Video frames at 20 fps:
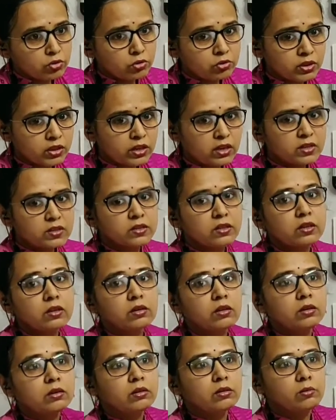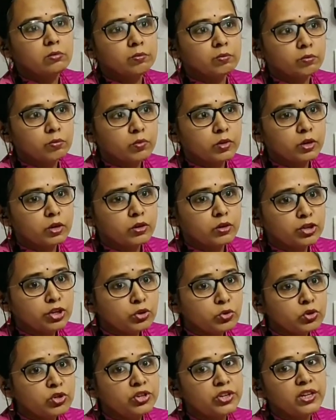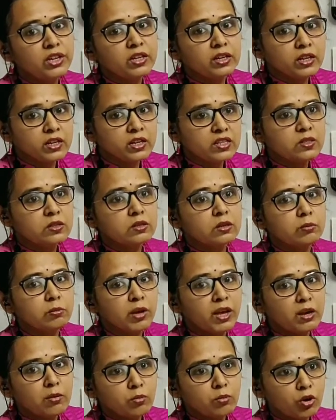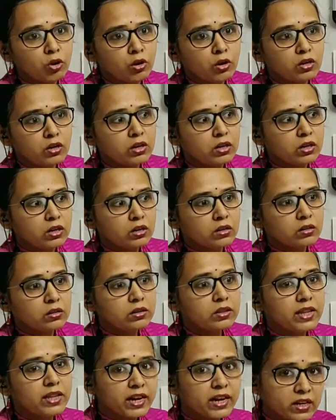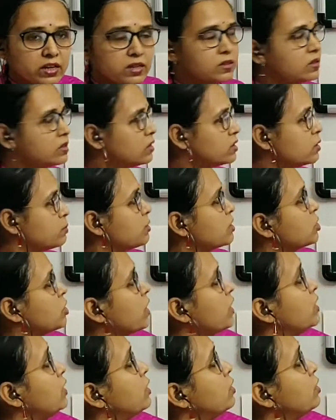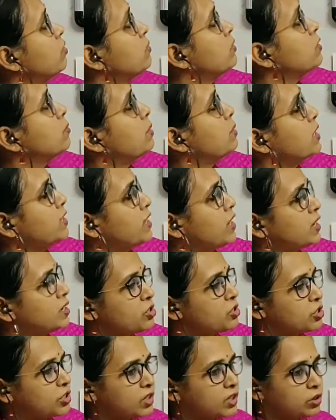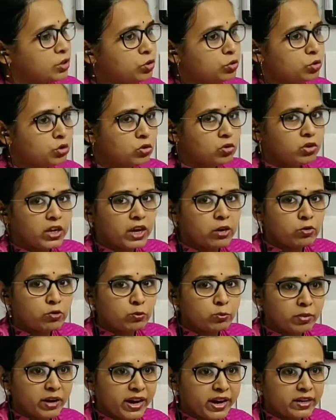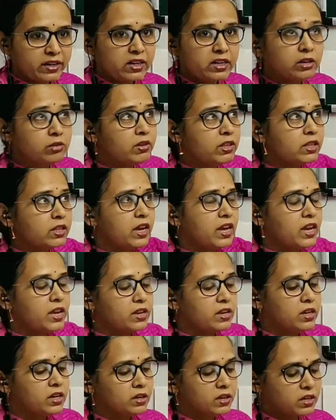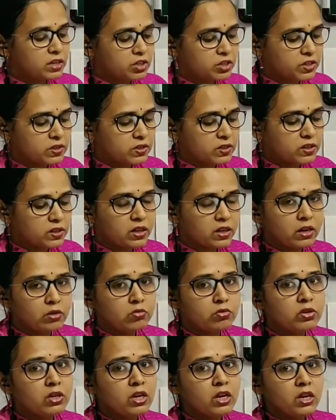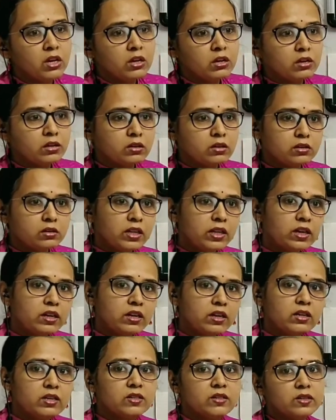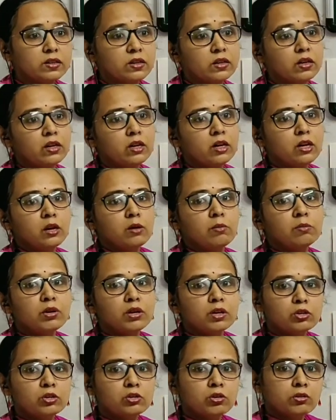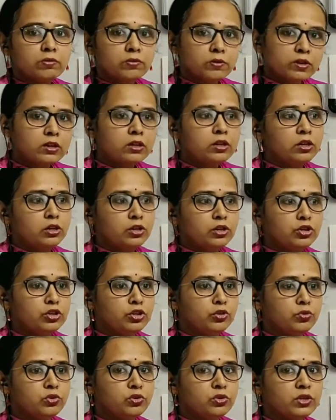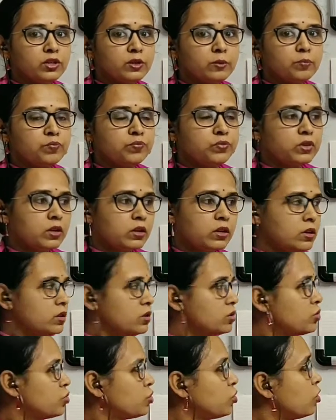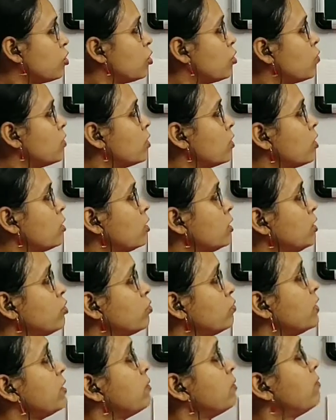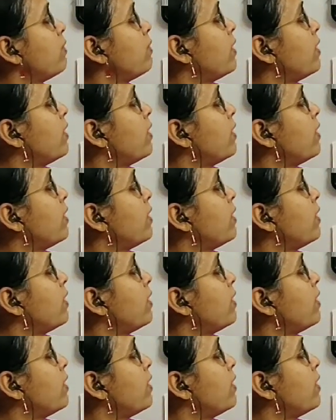new tree, it is being born. That is the speciality of the banyan tree. You don't have to plant it. When the aerial reaches the ground, there is a birth of a new tree. So overall, you will find the felling of a